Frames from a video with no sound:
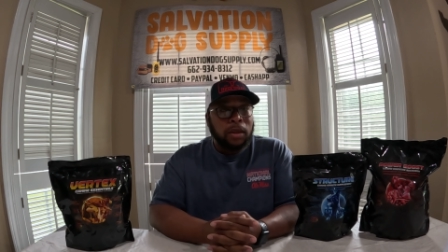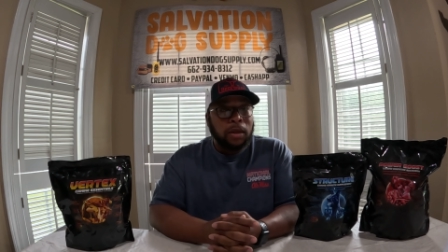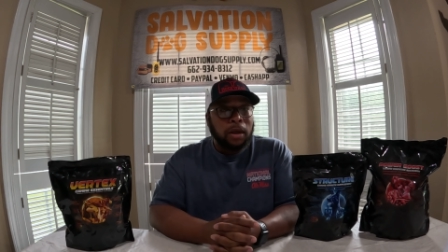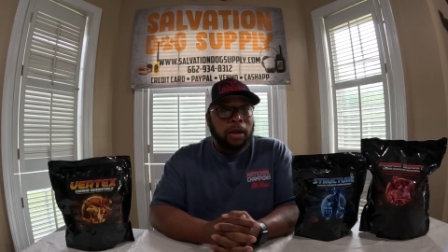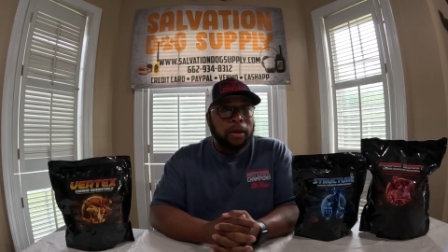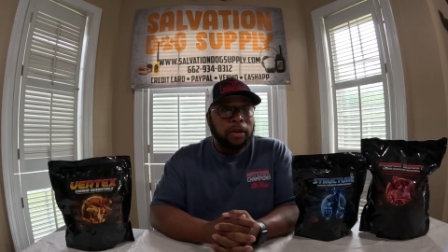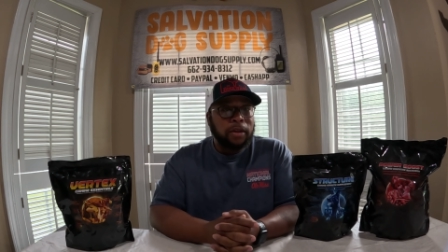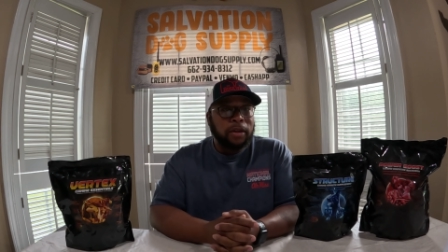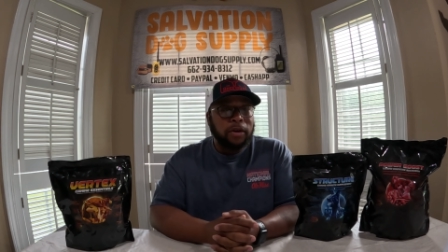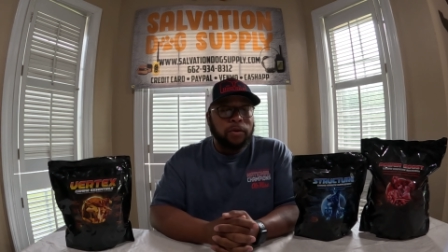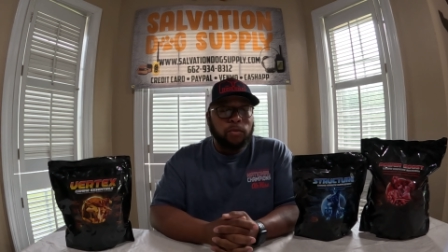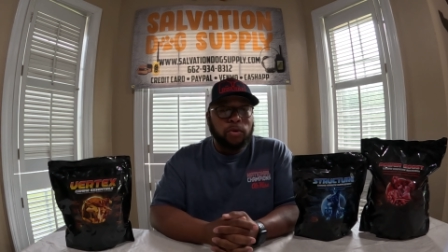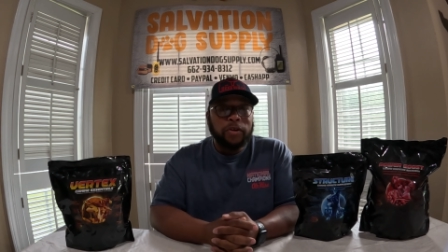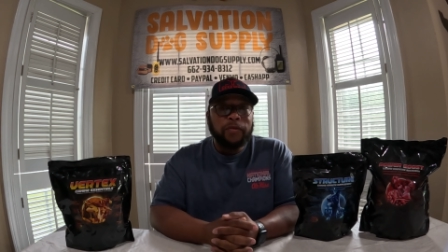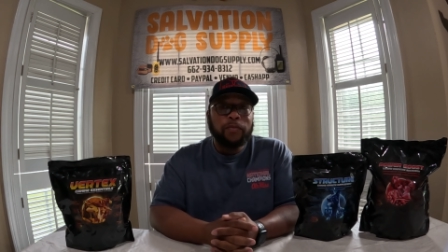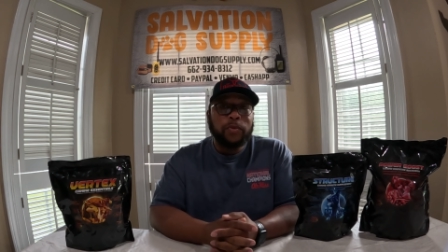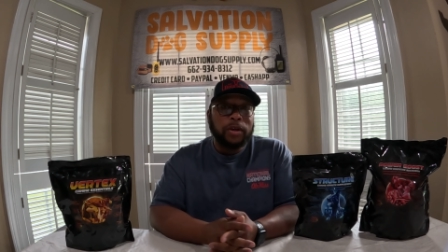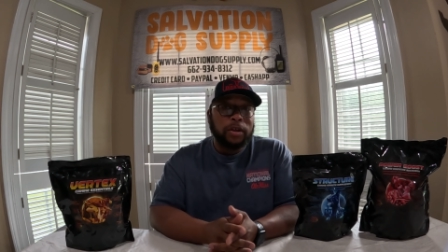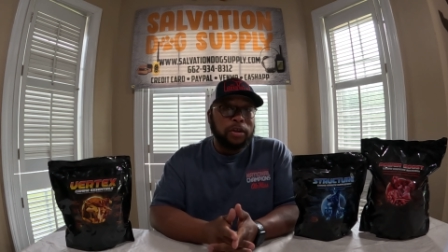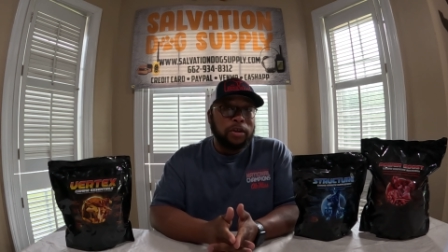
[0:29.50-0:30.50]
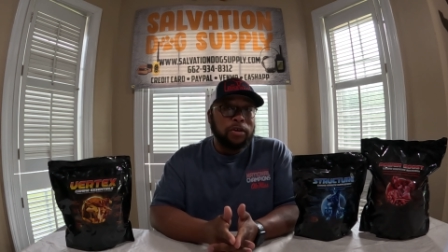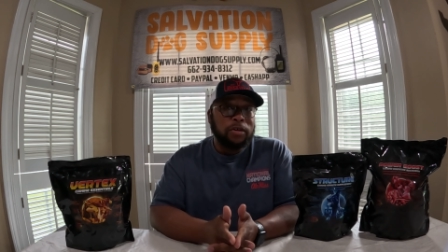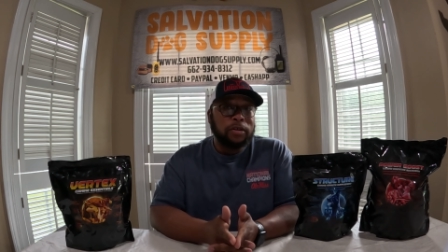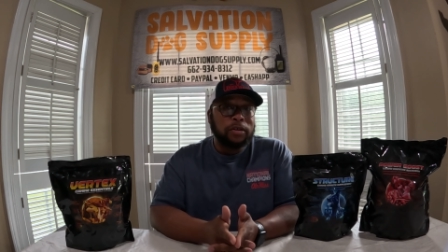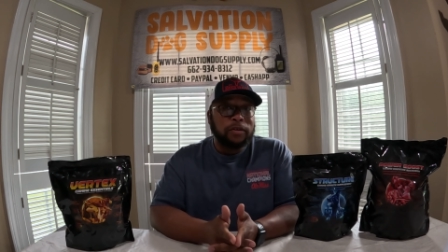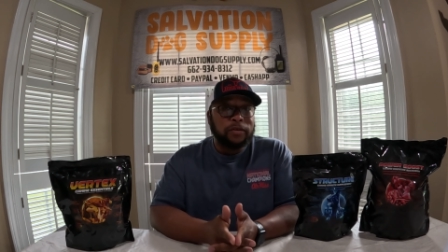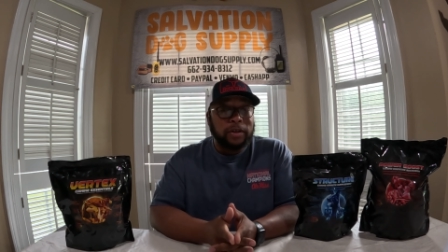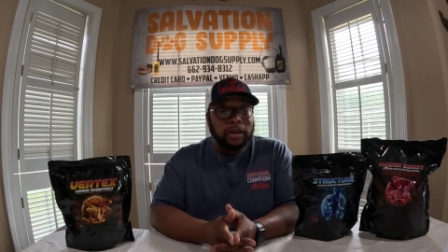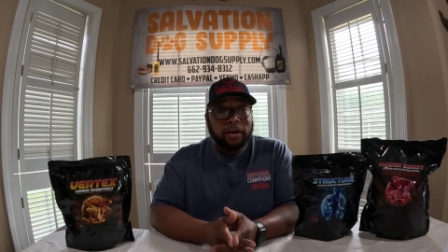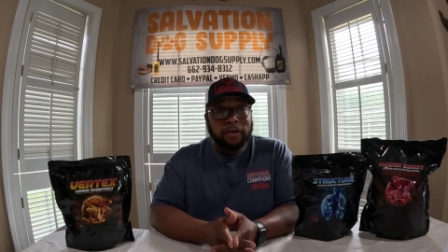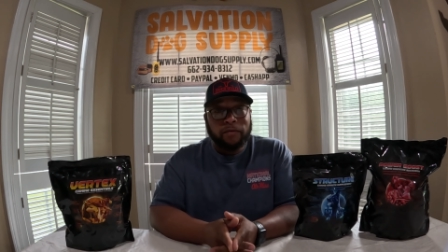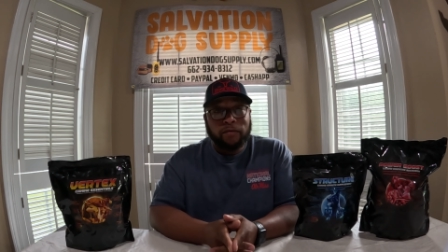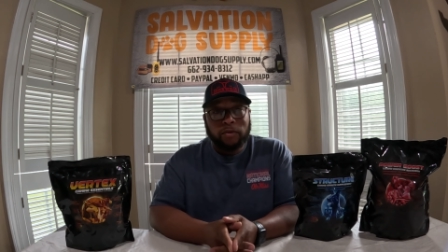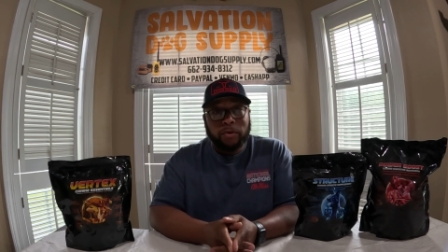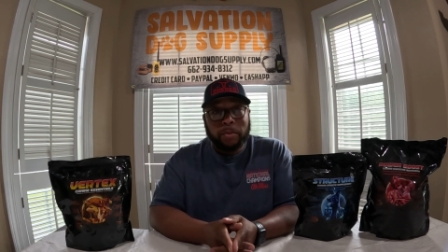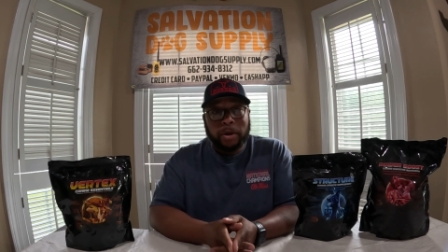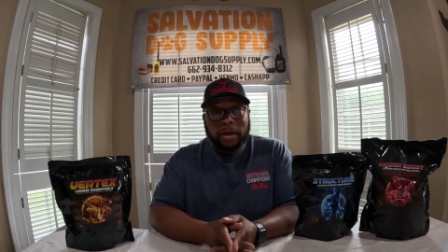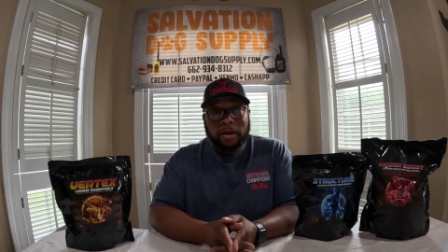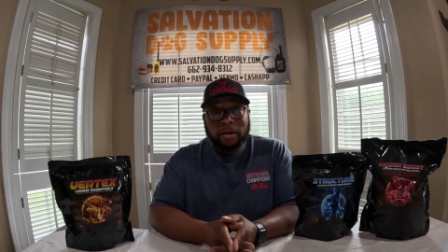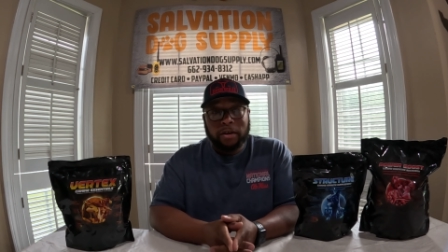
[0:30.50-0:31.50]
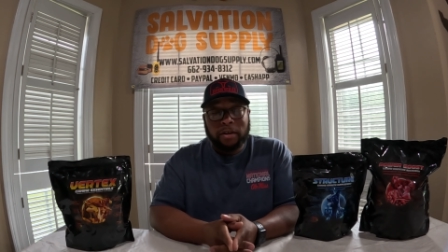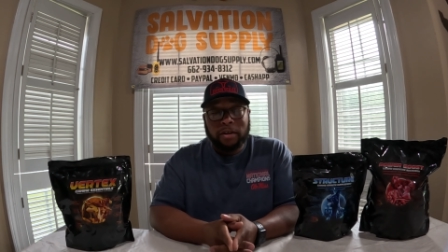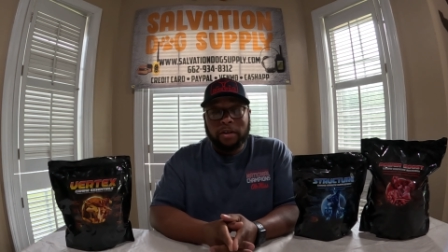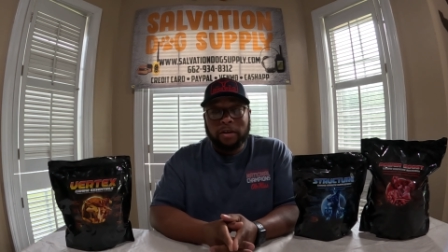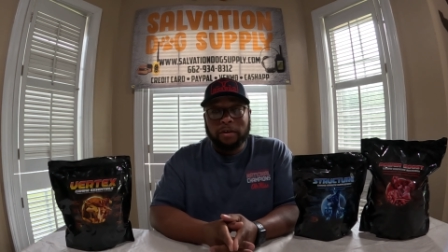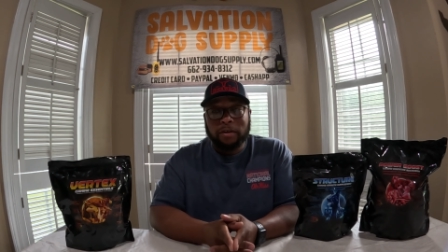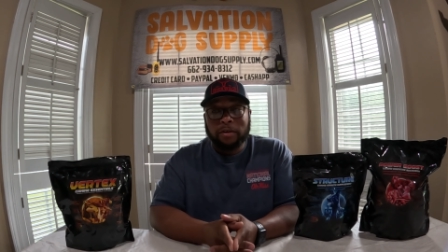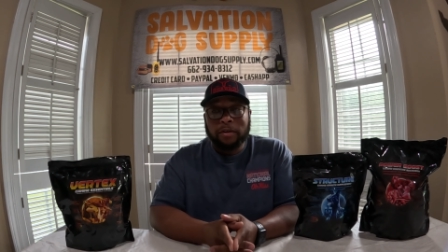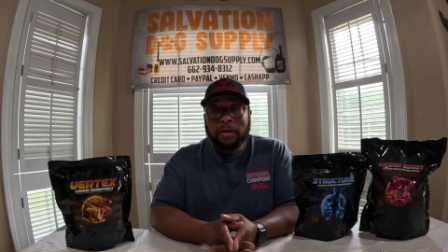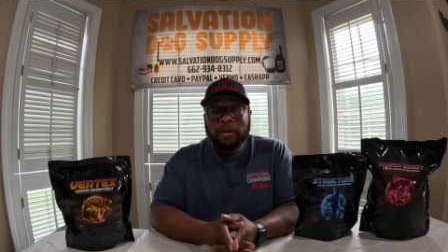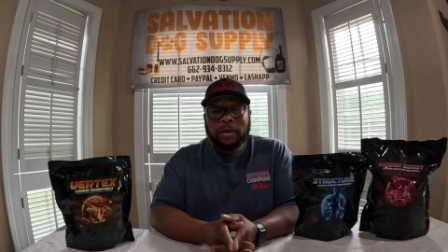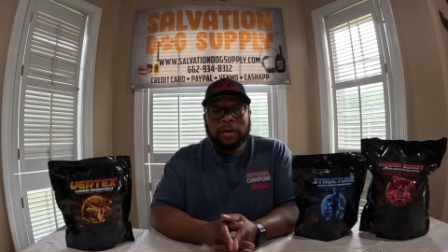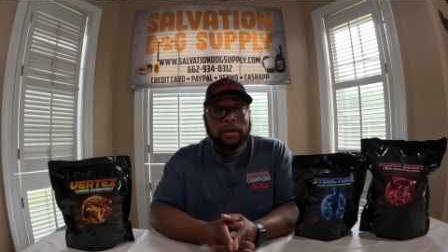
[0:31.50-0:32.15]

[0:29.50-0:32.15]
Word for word: and that we've been using now for about a year.